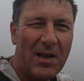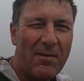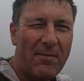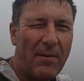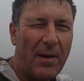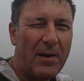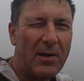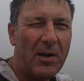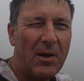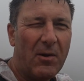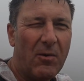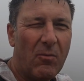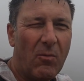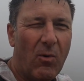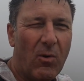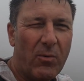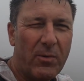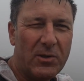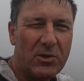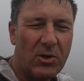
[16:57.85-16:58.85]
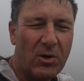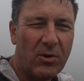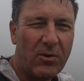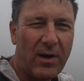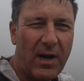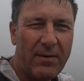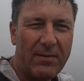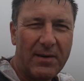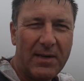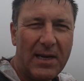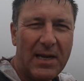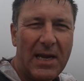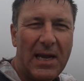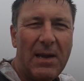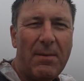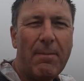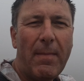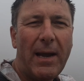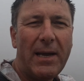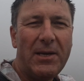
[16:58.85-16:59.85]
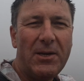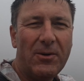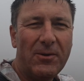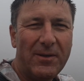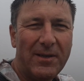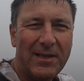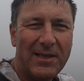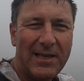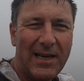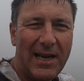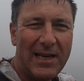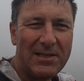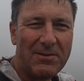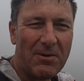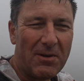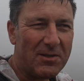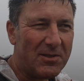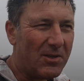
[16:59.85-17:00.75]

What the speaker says: my walk with John Craven in my younger days it was.